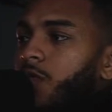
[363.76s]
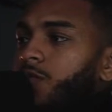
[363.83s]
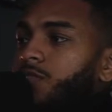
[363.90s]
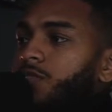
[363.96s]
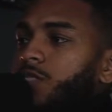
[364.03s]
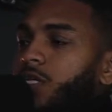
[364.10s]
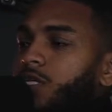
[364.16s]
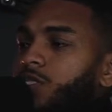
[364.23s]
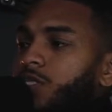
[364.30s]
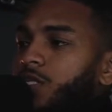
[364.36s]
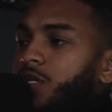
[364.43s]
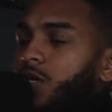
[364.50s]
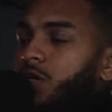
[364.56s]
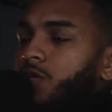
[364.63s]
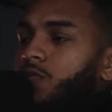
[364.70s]
teaching
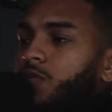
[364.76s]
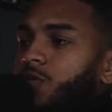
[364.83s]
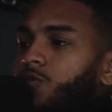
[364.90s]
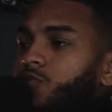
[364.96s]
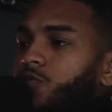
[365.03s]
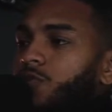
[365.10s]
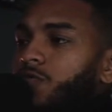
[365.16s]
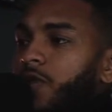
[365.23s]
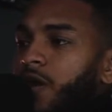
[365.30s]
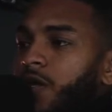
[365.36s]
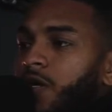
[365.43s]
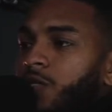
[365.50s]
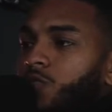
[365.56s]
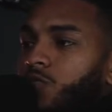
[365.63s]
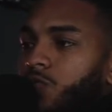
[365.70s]
individuals
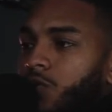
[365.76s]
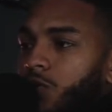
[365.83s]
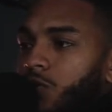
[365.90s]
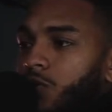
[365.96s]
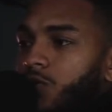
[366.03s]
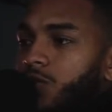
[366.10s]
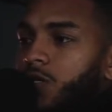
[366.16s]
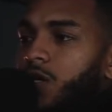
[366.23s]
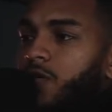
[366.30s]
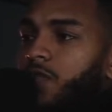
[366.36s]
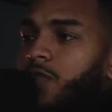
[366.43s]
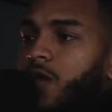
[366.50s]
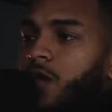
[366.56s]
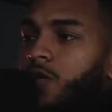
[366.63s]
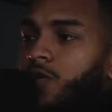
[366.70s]
financial literacy if
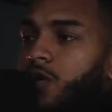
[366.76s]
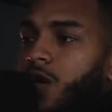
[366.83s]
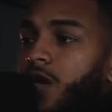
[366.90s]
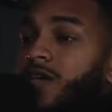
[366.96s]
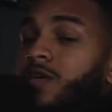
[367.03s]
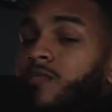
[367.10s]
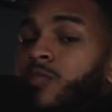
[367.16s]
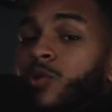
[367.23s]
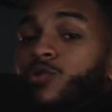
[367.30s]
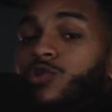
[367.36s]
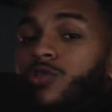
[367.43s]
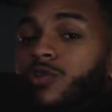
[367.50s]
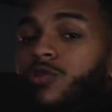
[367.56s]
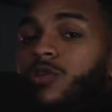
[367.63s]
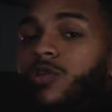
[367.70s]
they are not
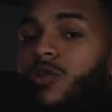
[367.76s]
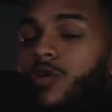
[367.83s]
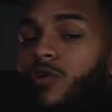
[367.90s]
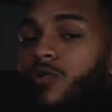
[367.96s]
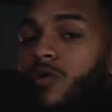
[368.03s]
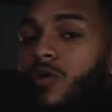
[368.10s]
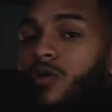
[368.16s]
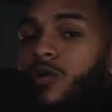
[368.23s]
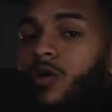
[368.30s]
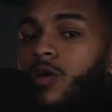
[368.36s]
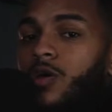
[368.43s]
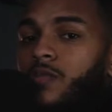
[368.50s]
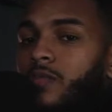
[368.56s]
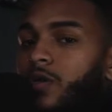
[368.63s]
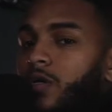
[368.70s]
emotionally literate,
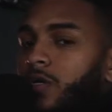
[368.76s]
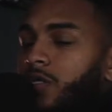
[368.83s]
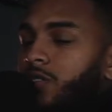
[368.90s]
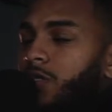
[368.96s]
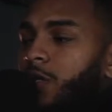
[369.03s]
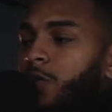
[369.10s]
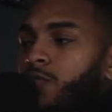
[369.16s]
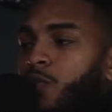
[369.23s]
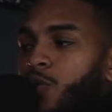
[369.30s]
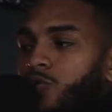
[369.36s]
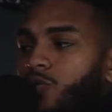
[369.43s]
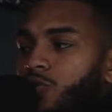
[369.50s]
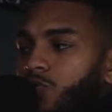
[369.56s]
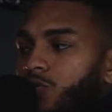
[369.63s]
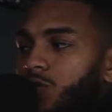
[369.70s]
because the
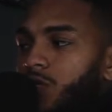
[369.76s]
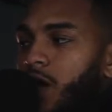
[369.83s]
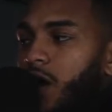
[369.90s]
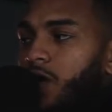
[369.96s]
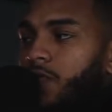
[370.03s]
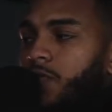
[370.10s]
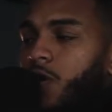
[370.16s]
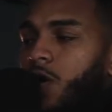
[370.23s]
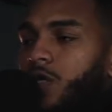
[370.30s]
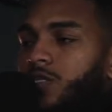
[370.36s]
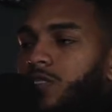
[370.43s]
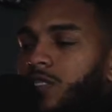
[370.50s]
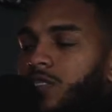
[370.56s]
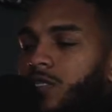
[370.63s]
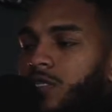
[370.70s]
emotional side of our
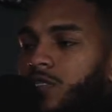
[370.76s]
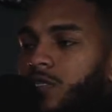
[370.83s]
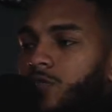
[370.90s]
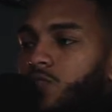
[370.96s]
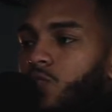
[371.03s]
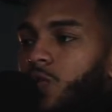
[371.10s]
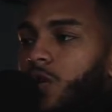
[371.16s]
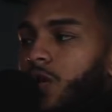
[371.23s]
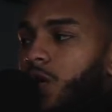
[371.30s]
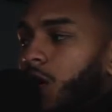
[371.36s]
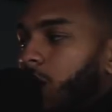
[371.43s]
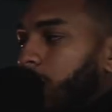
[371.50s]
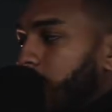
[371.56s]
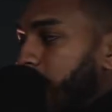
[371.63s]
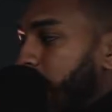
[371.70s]
existence is what
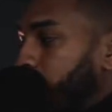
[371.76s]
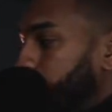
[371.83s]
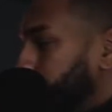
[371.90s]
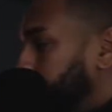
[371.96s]
allows